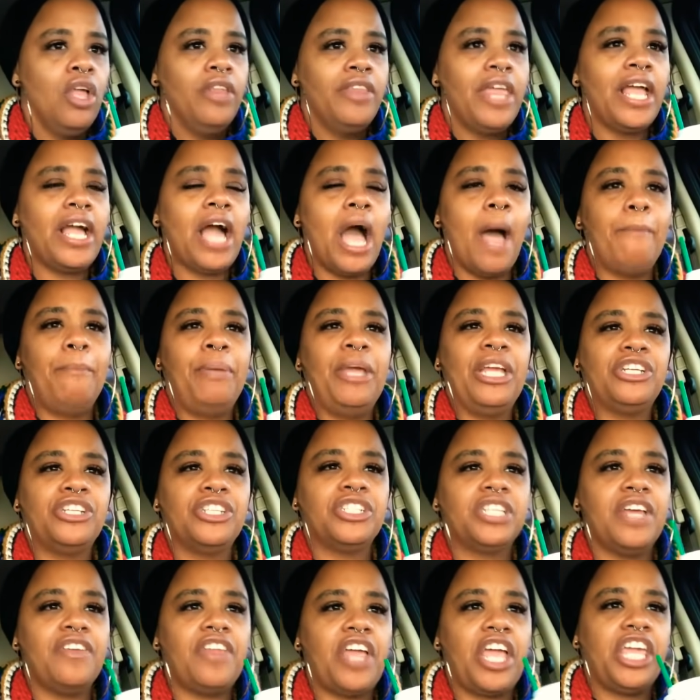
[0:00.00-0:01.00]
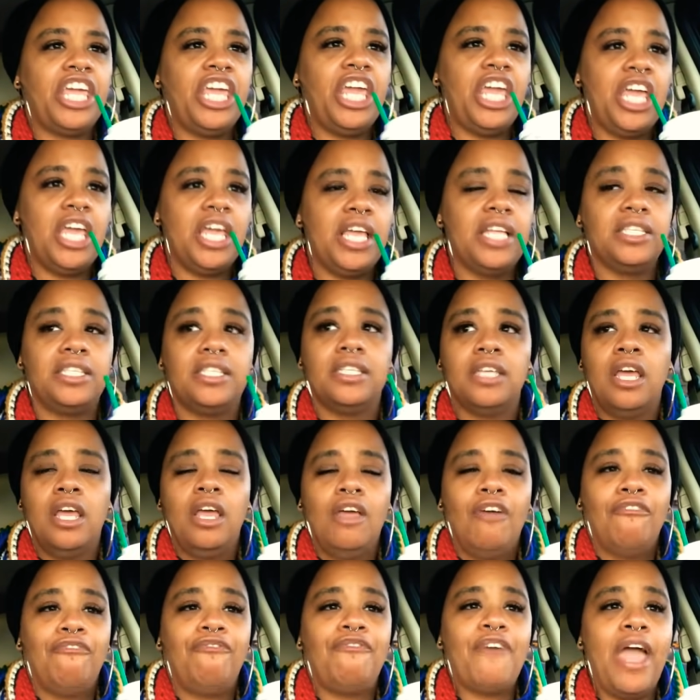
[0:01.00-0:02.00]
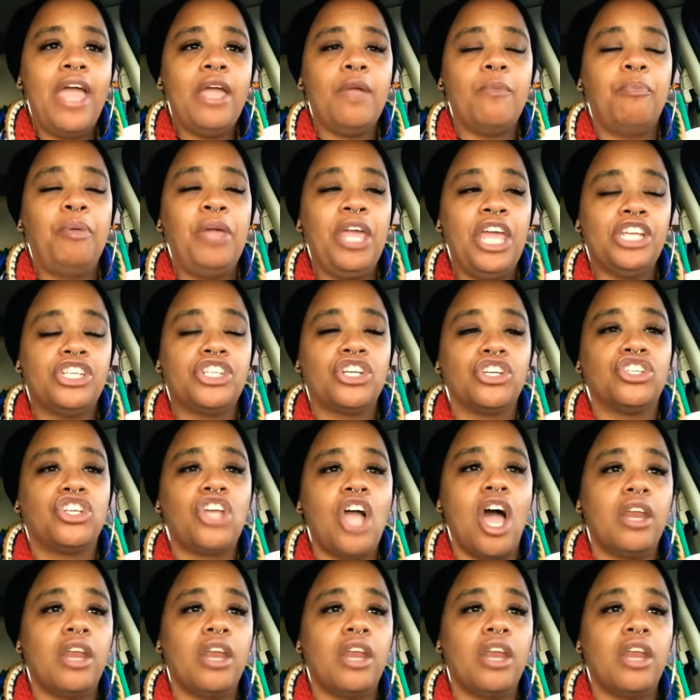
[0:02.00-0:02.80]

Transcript: They got pictures of their kids, fake pictures.